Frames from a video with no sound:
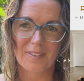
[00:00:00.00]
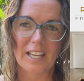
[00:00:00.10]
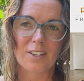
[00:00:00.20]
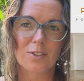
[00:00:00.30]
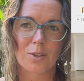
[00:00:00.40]

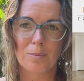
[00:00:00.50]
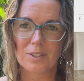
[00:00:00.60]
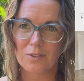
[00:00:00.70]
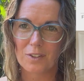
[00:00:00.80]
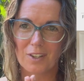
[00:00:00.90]
Thank you so
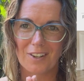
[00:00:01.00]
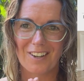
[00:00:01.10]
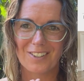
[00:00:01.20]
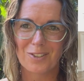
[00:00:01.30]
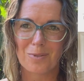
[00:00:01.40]
much for your
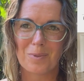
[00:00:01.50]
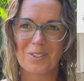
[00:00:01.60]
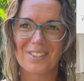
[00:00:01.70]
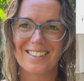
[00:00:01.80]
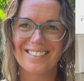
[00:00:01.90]

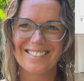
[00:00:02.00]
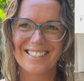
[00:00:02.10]
contribution